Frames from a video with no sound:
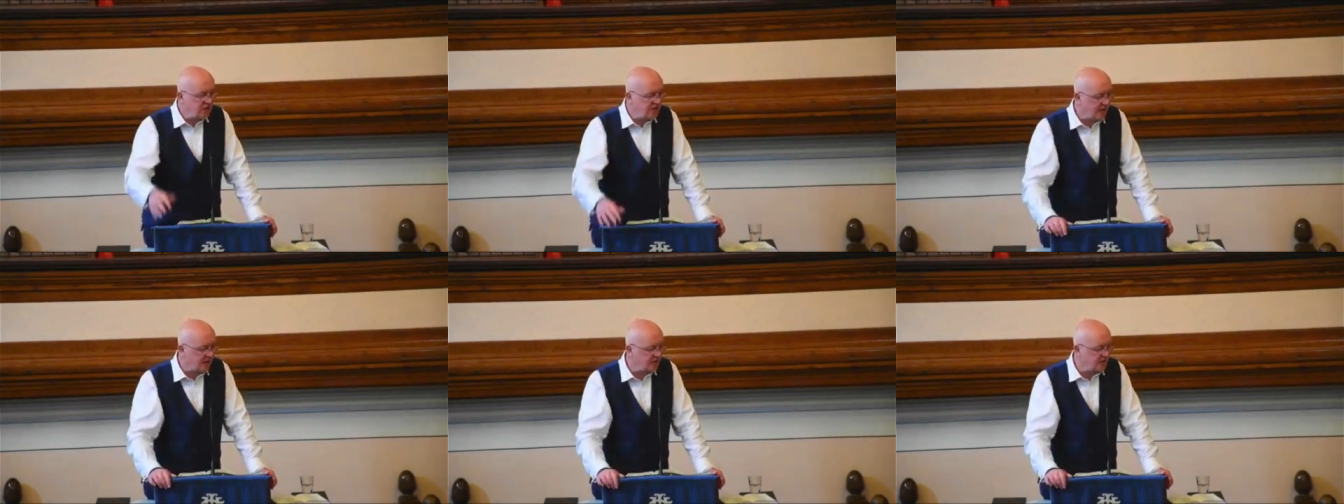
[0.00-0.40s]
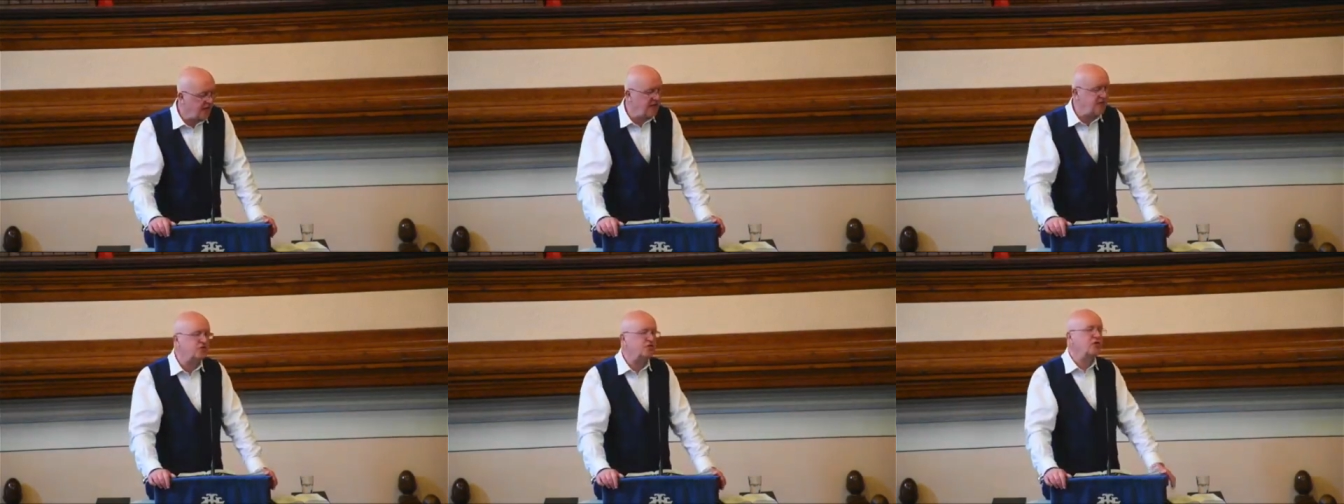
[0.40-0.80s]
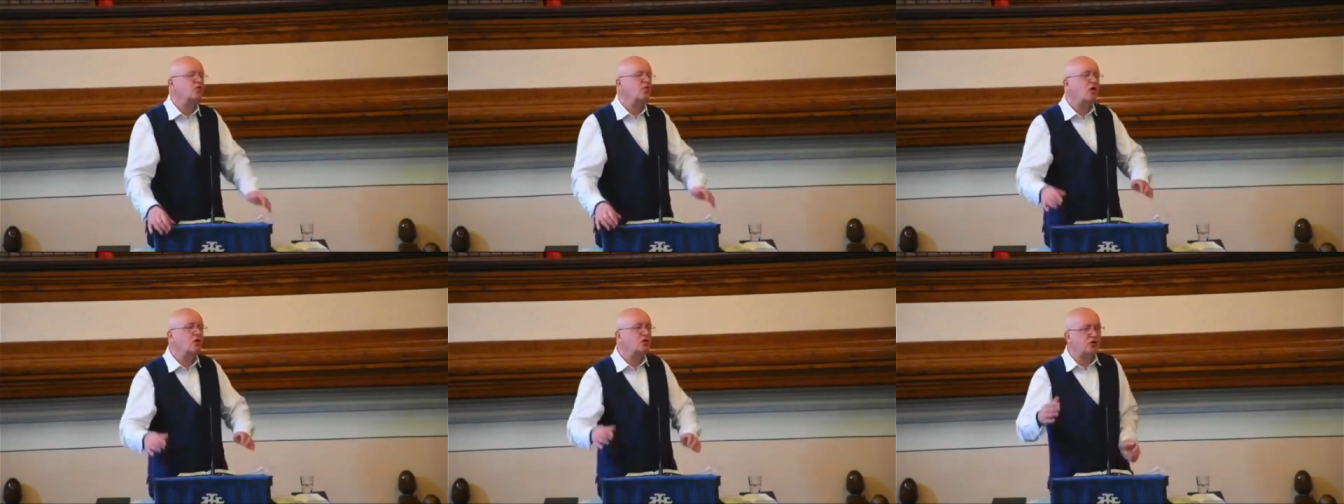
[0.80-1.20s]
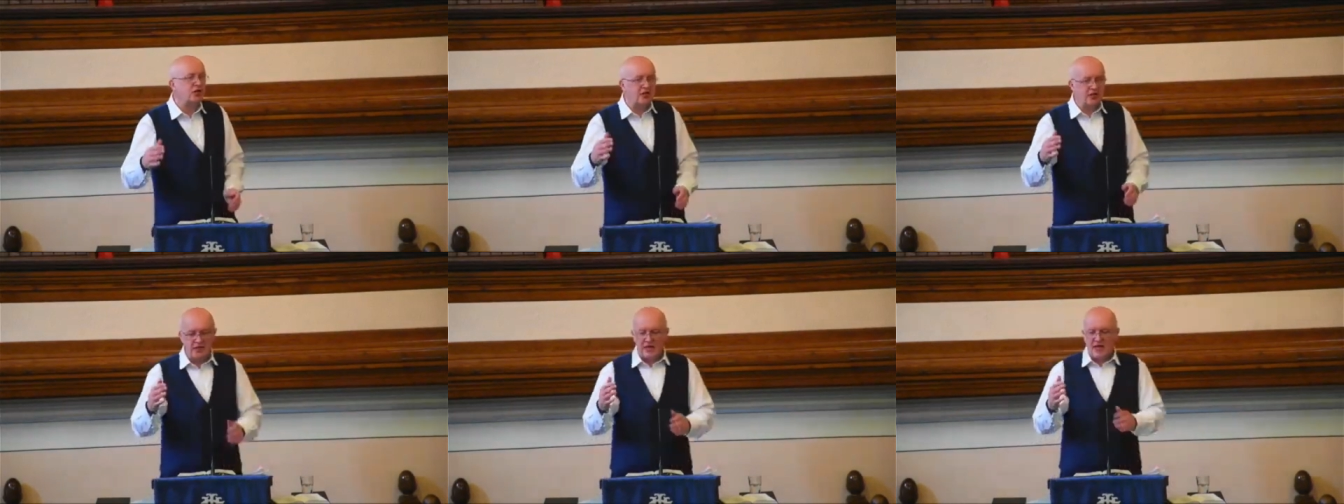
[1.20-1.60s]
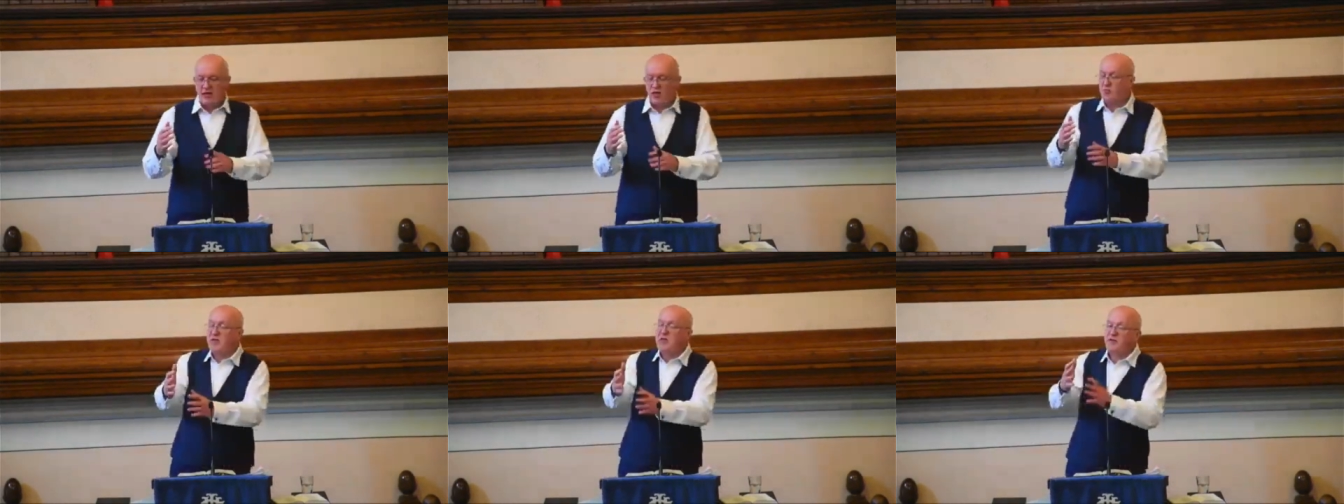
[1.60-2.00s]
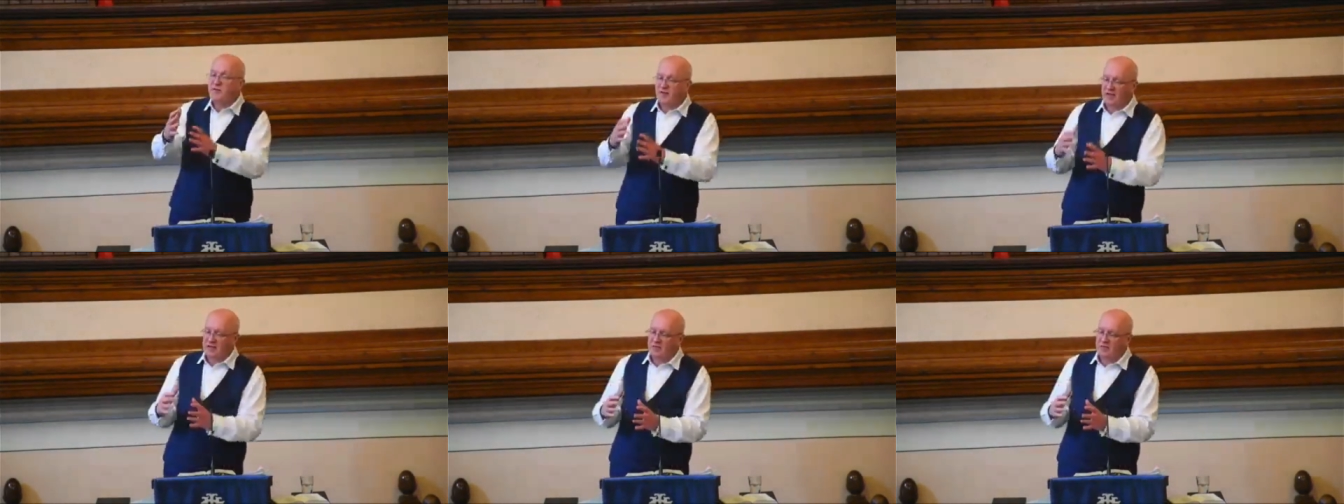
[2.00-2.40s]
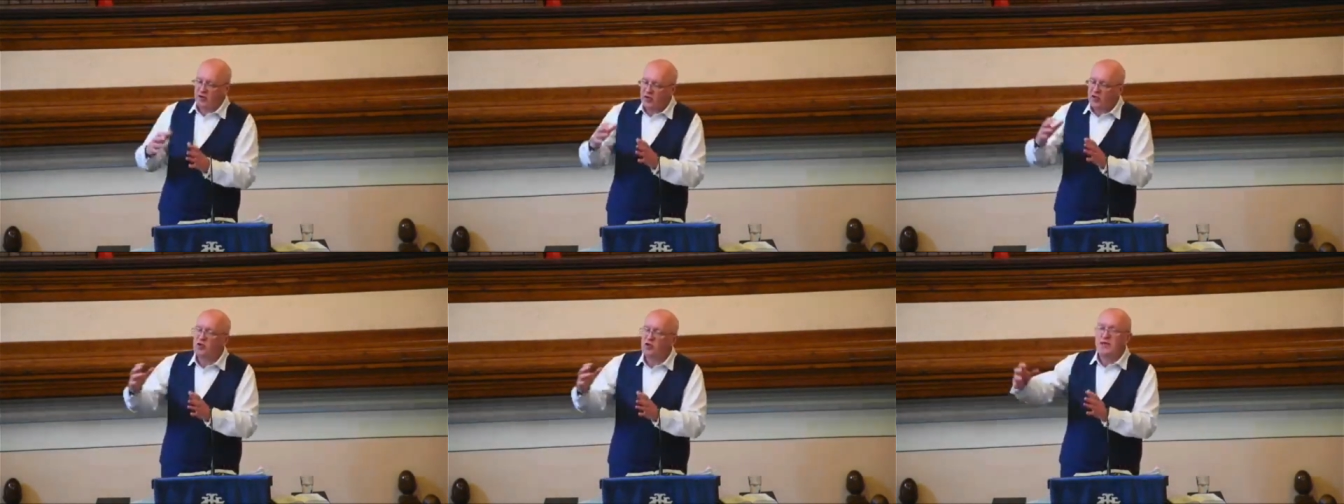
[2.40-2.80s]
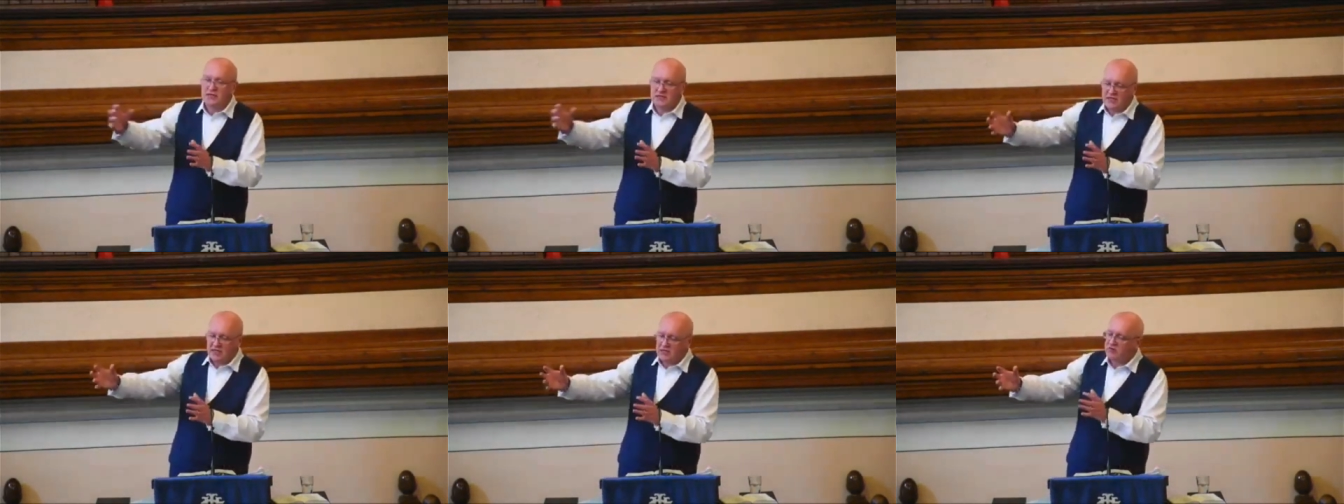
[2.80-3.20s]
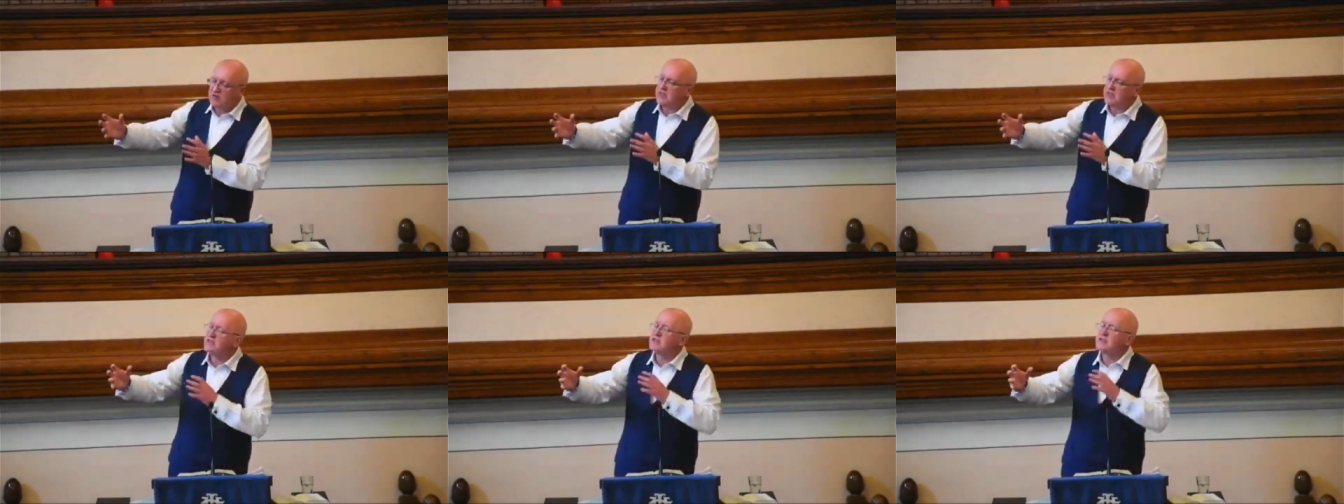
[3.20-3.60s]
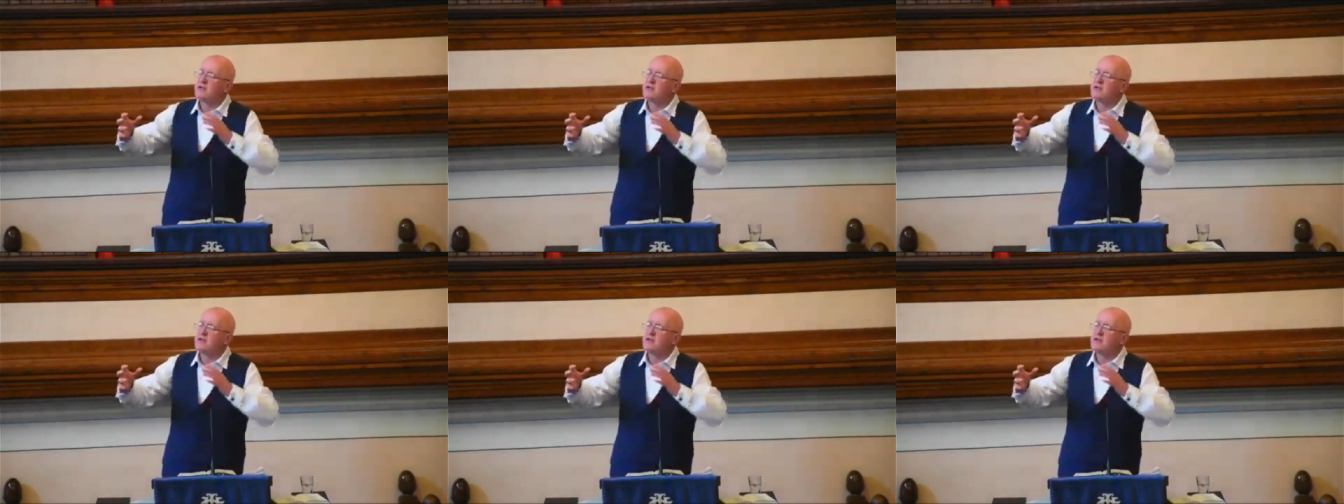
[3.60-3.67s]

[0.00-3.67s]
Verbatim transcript: that, okay? So you're watching, could be a film or it could be a series.